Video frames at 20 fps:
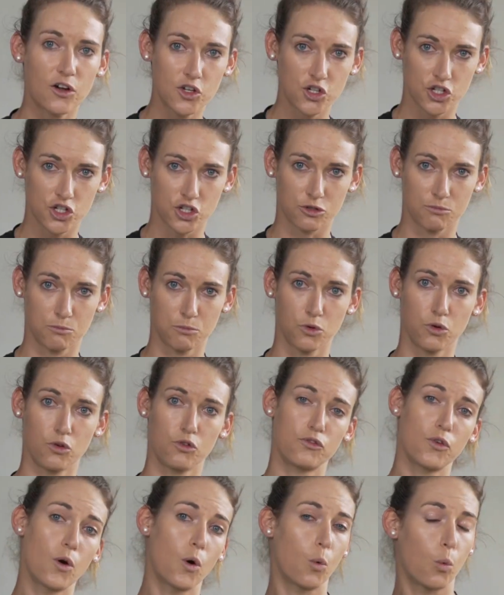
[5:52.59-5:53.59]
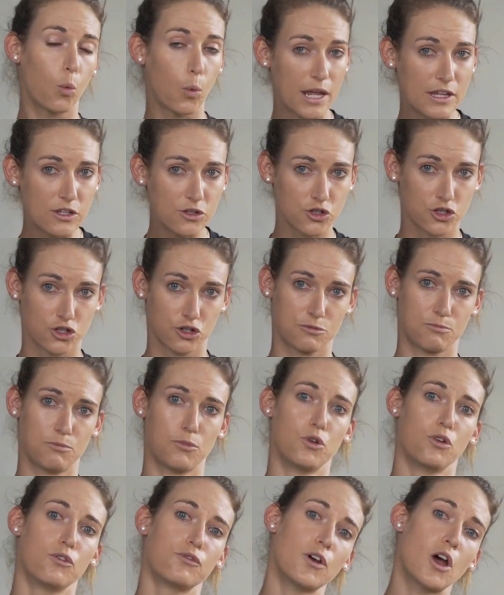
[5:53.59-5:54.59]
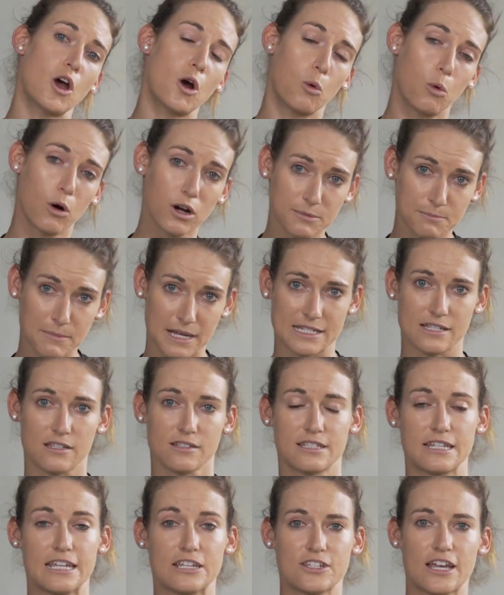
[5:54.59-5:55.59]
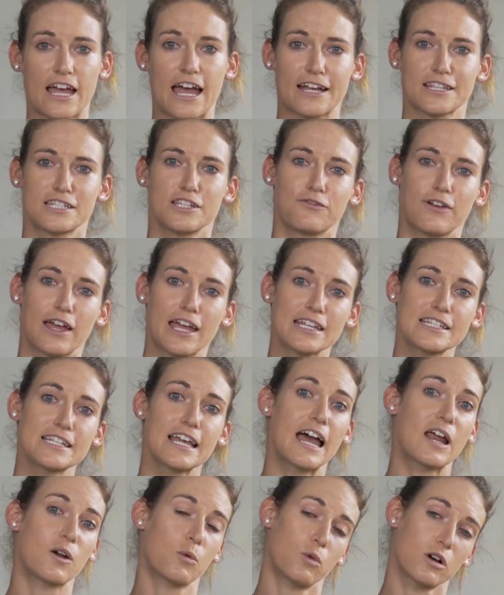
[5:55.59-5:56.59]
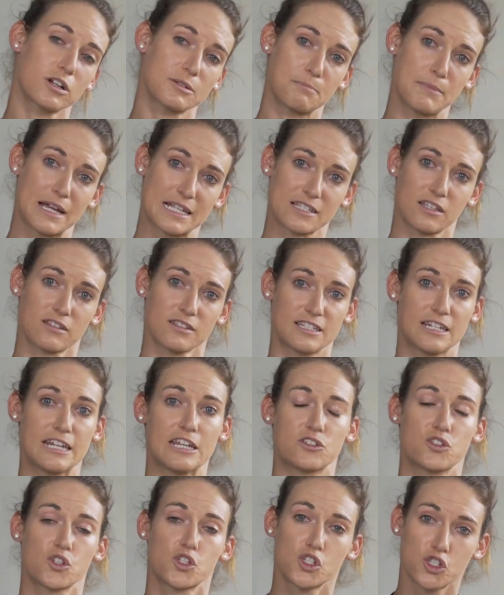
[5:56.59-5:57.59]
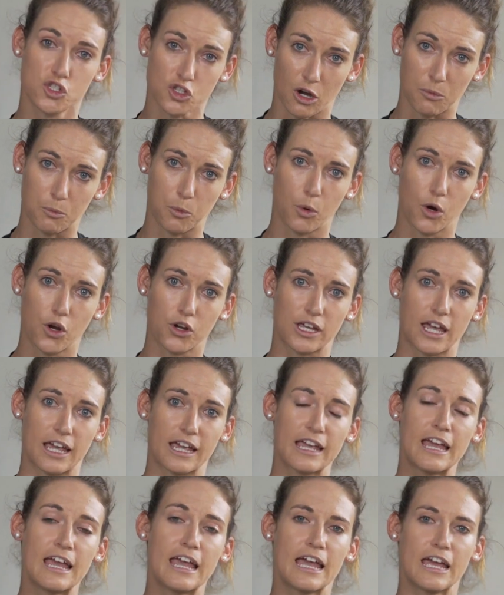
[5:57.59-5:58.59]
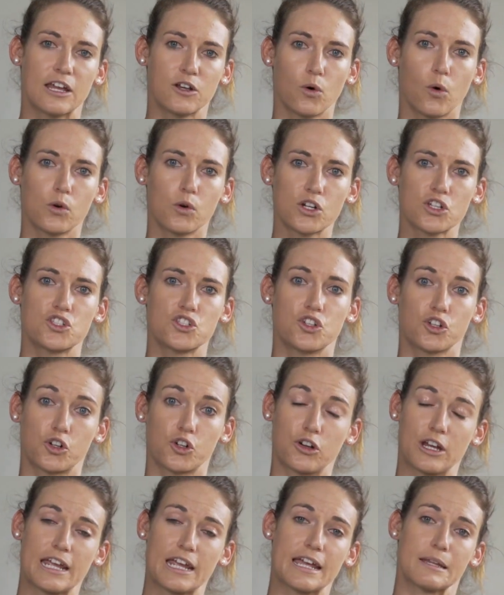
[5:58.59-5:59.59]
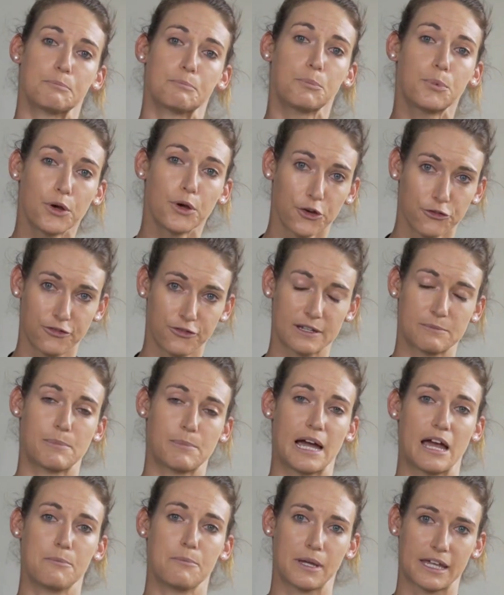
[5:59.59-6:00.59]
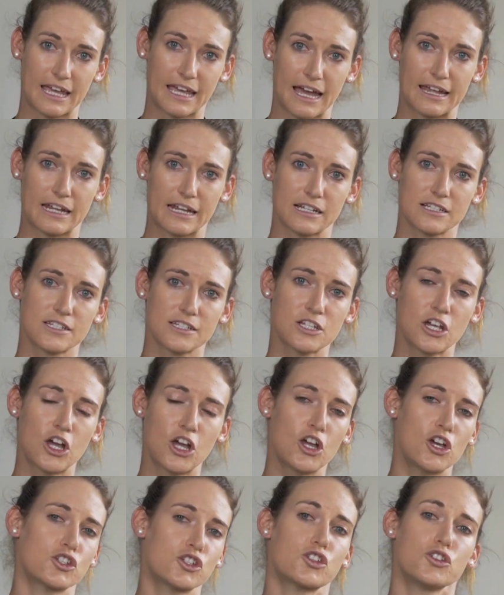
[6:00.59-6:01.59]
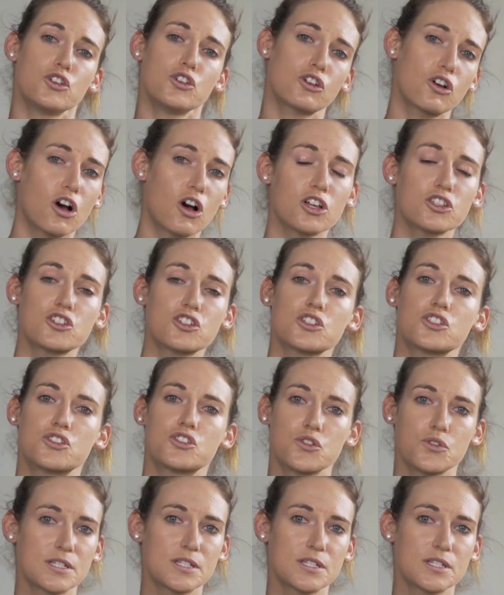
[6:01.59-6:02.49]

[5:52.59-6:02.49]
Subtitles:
you should move, when you should move, what muscles need to activate, and what muscles need to stop working in order to create perfect biomechanics. So you can't just do